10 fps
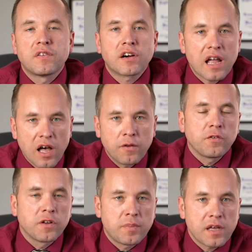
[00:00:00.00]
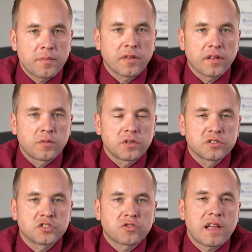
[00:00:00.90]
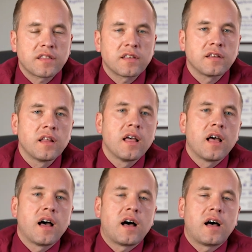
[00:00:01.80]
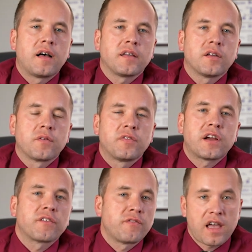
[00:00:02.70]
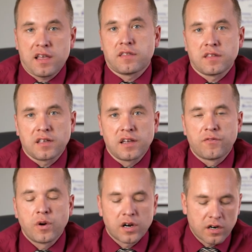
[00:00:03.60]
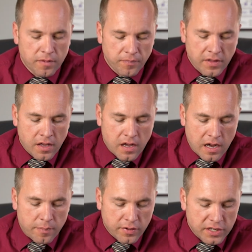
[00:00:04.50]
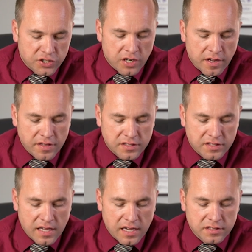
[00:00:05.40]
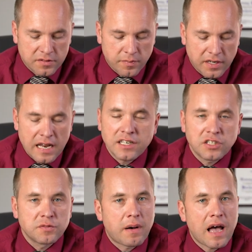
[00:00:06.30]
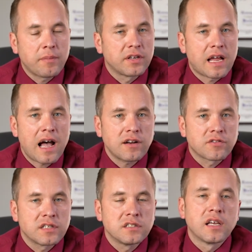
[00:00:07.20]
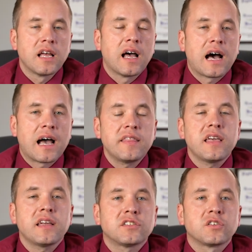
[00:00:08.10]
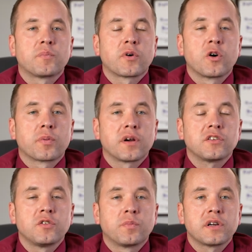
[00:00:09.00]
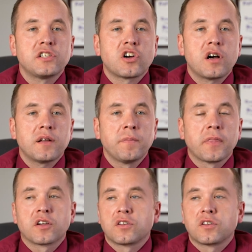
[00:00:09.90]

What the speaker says: very helpful to people, that will strengthen their faith if we're preaching on these things. But not just Bible doctrines, I think it's appropriate to preach on